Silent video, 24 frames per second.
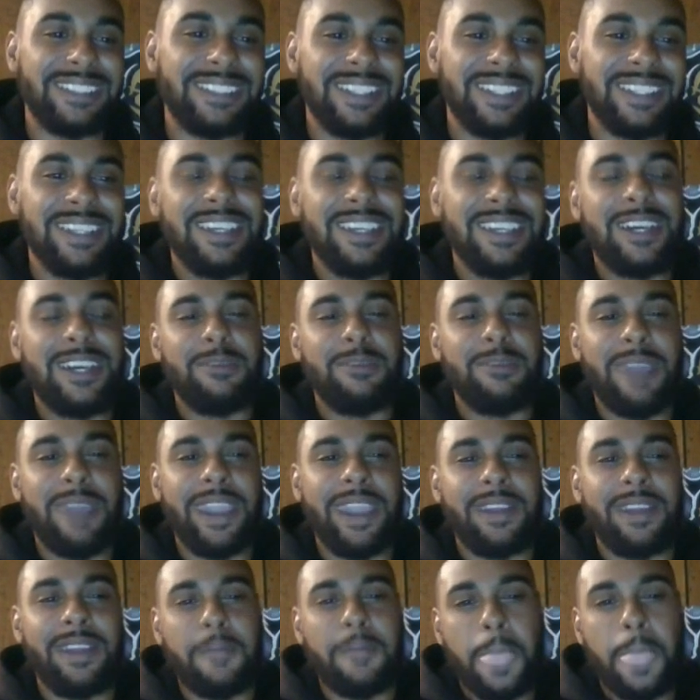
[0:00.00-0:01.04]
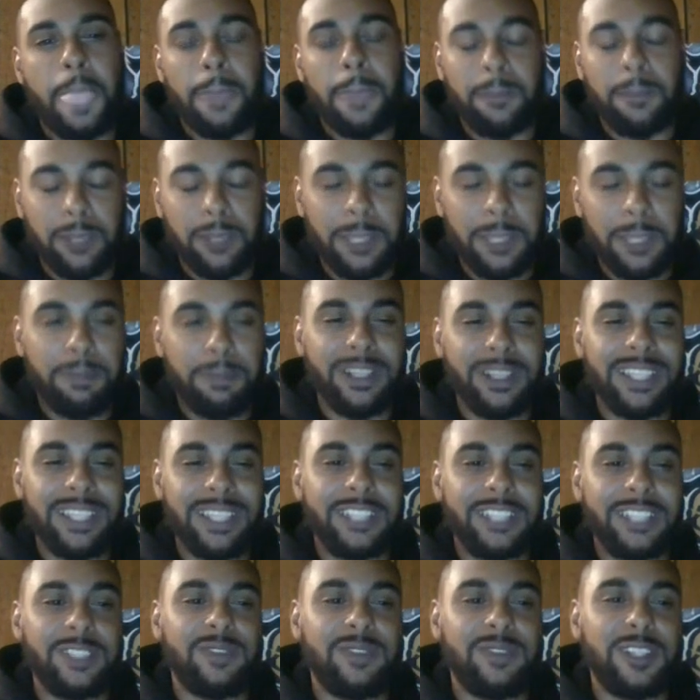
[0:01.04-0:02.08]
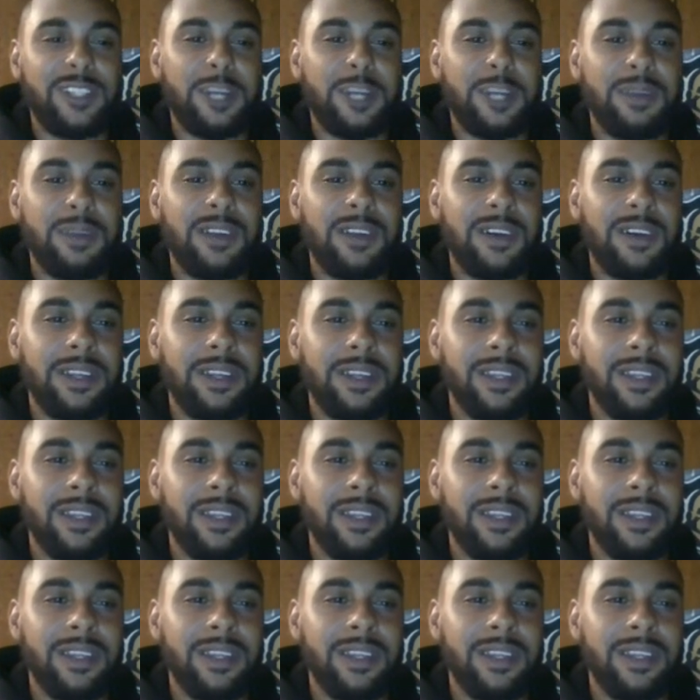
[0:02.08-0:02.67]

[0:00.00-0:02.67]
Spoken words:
Man, really appreciate you for coming on.